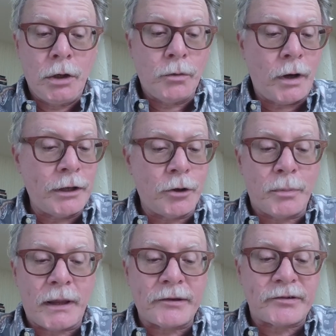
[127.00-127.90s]
Write your
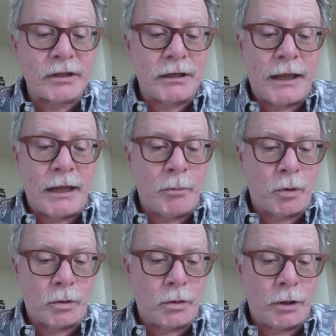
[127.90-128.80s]
blessed name, O
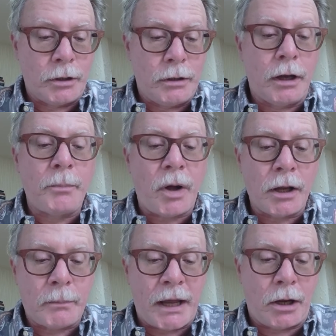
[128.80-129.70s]
Lord,
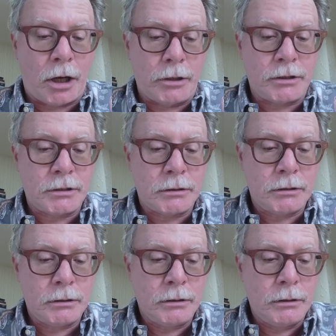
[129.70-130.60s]
upon my heart,
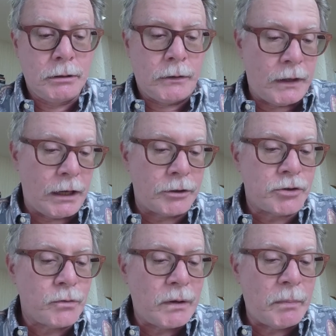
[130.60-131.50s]
there
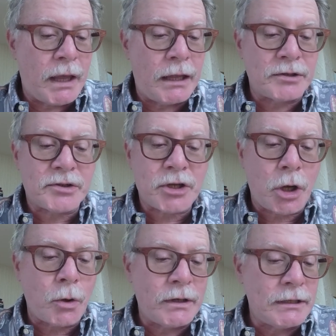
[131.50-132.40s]
to remain
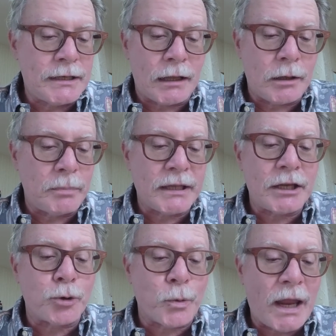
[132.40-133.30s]
so indelibly
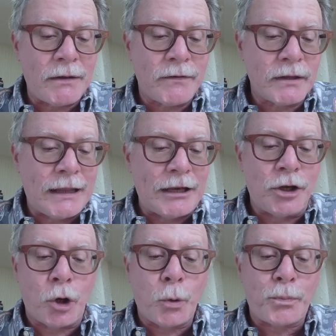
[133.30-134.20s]
graven that
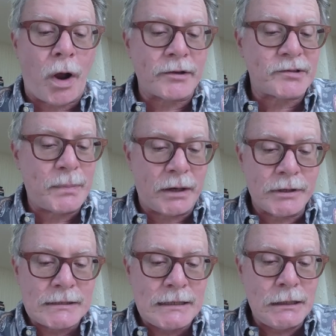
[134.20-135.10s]
no
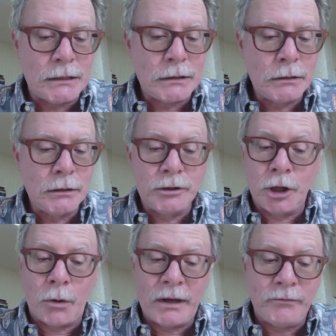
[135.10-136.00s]
prosperity,
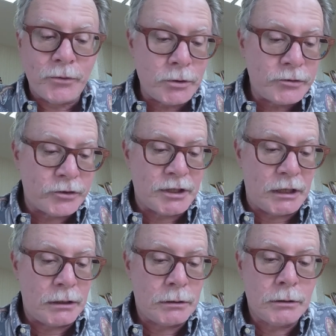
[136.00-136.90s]
no adversity,